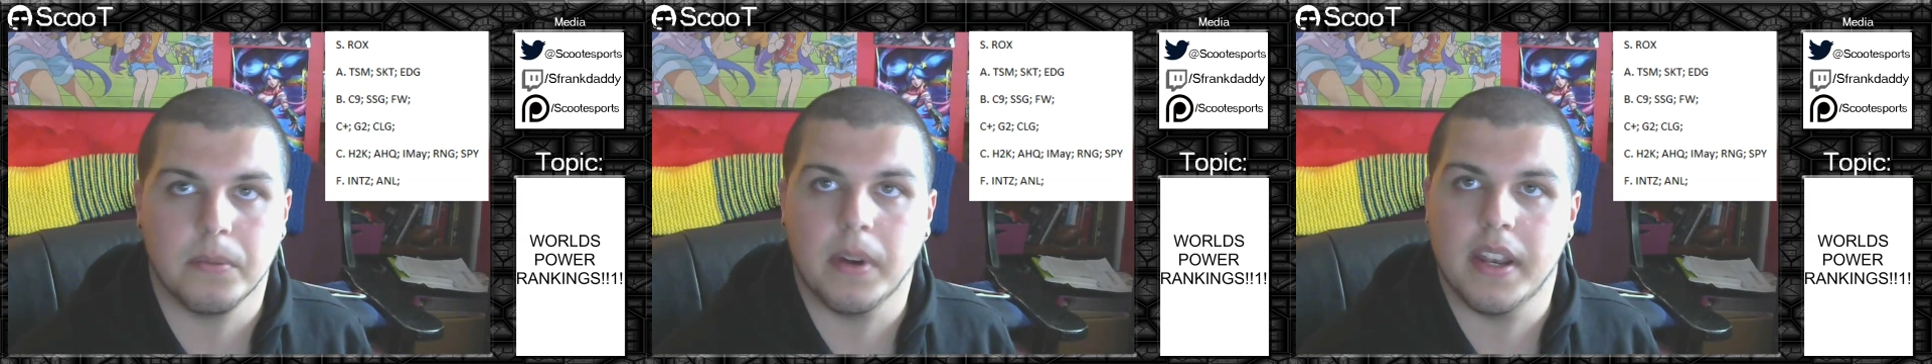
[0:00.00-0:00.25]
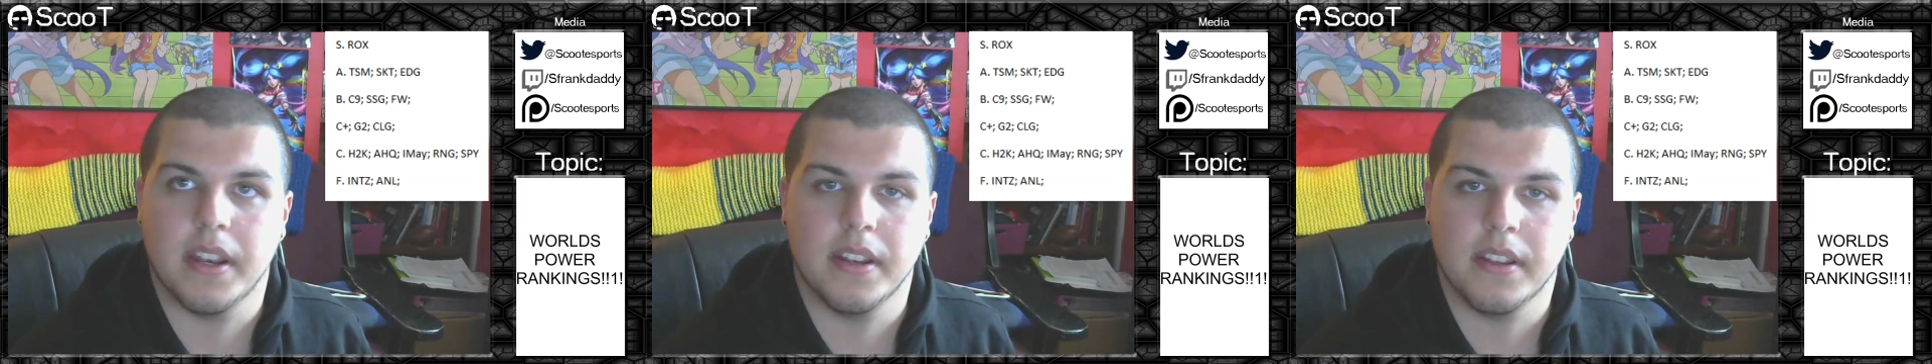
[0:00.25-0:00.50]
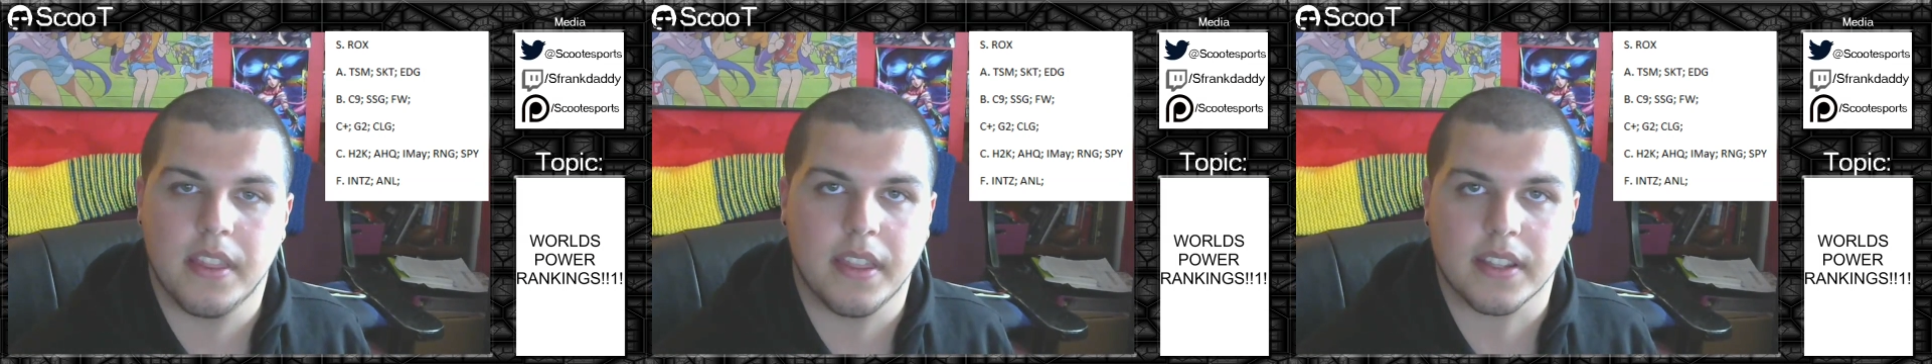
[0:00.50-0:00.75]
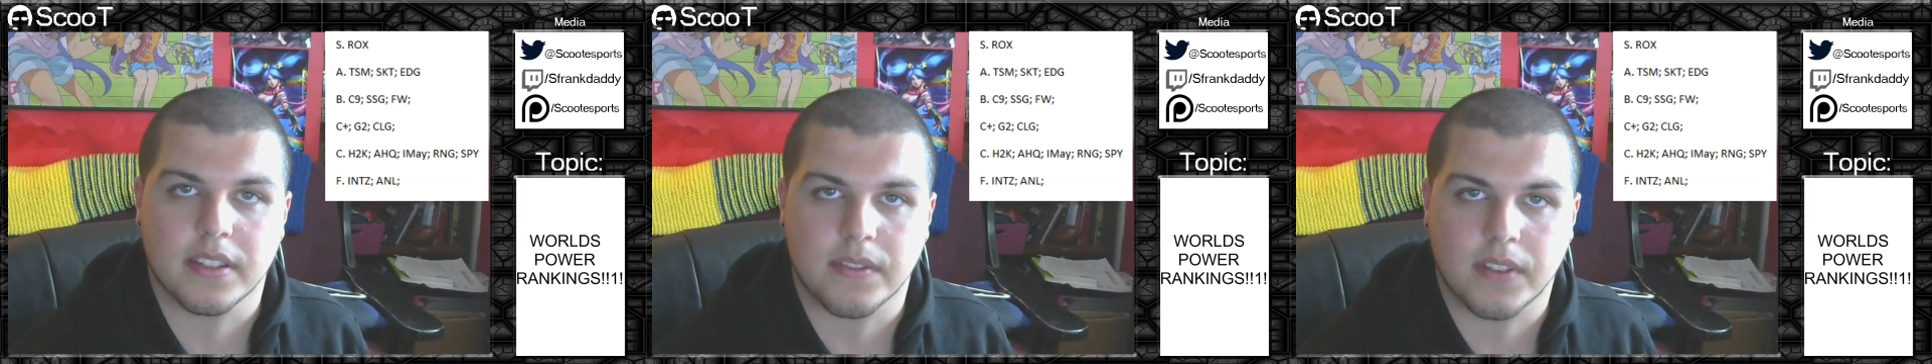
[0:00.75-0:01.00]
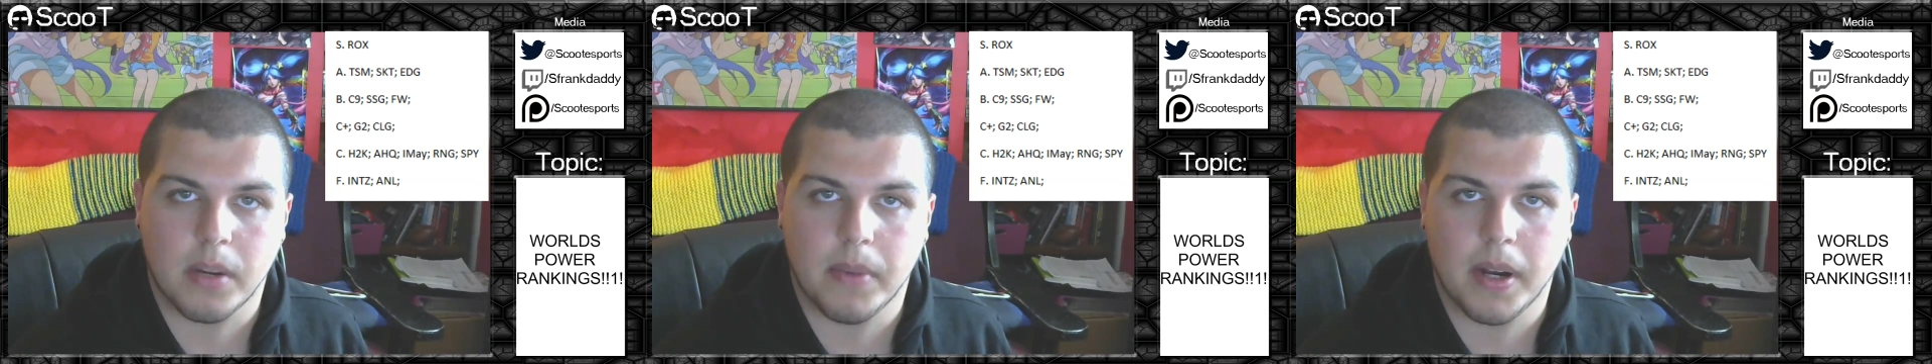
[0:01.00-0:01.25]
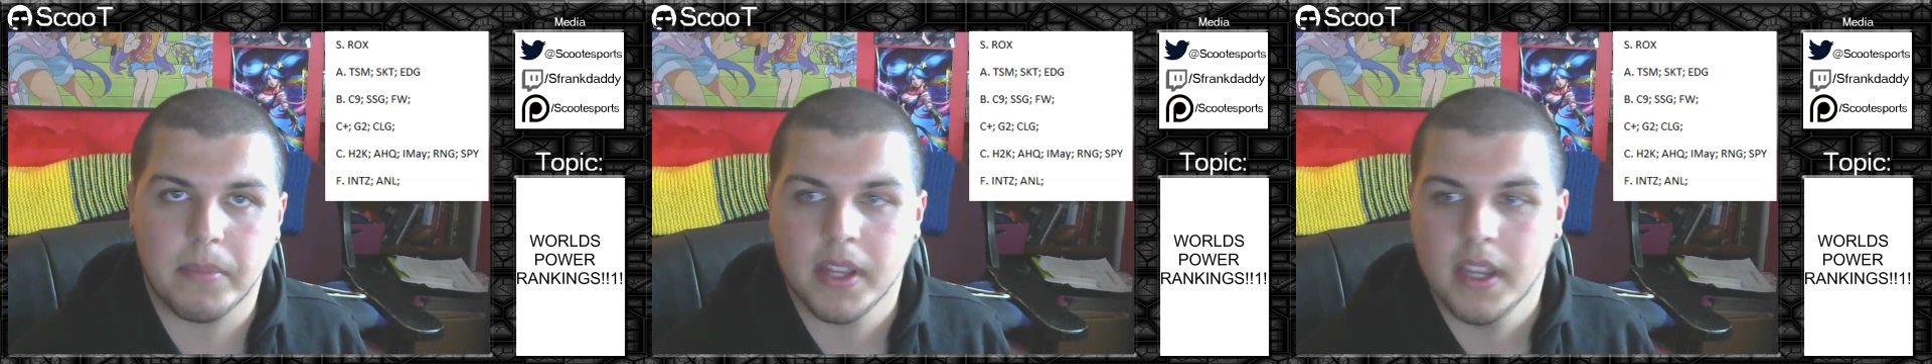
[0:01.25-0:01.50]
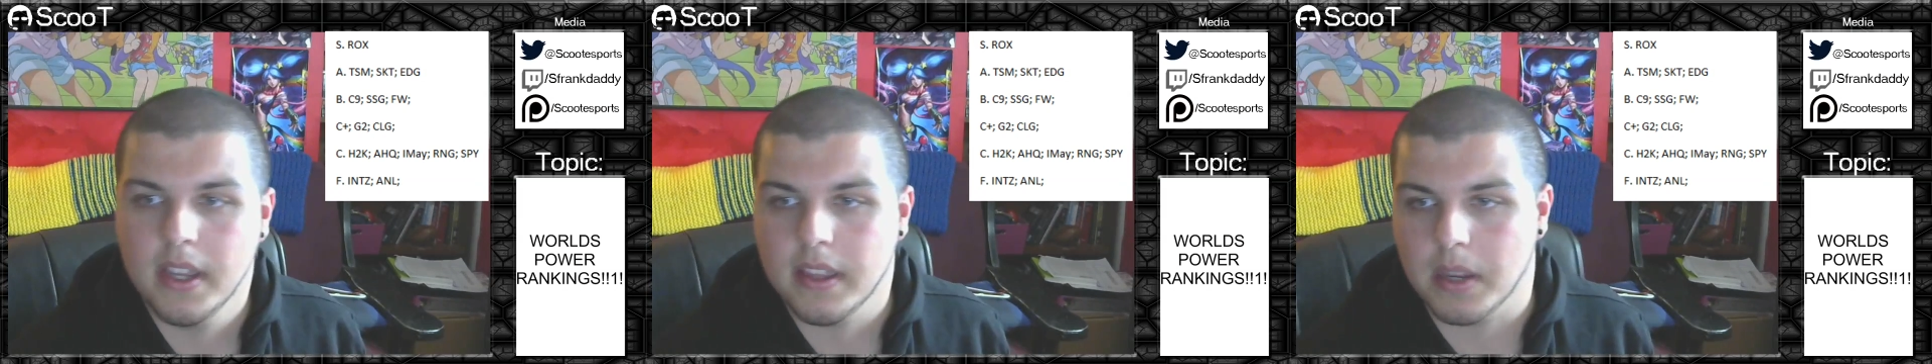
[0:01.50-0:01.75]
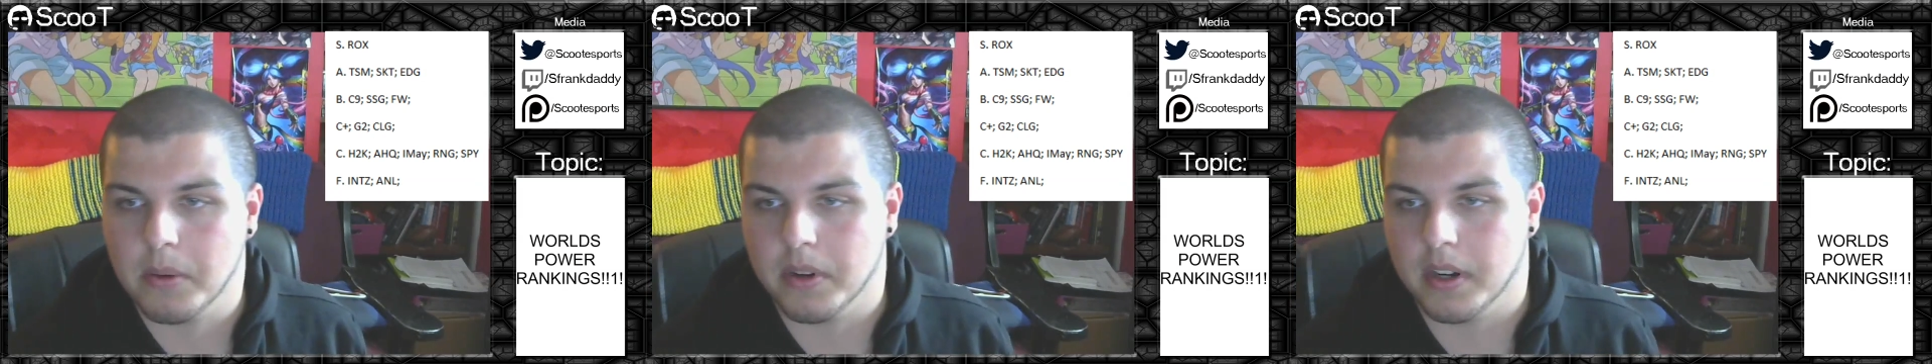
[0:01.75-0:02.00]
when things have come up
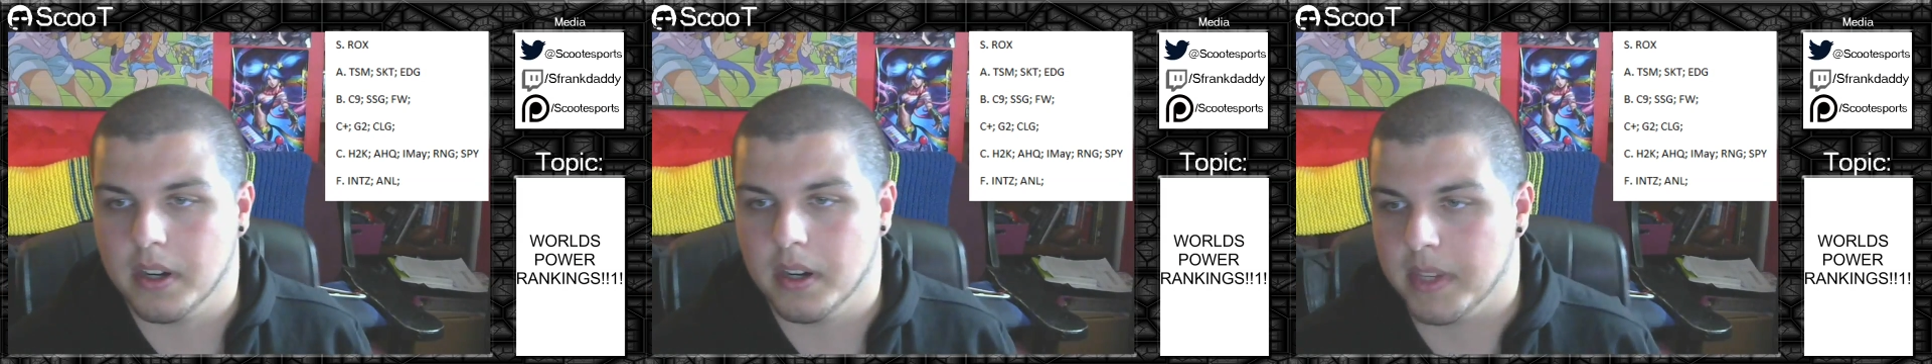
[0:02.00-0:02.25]
they were